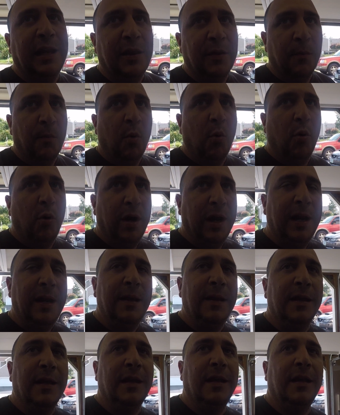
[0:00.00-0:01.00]
in the
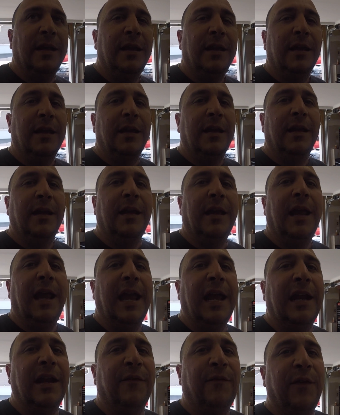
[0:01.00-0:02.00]
morning,
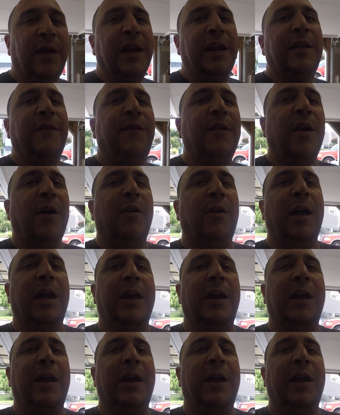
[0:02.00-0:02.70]
and if any of y'all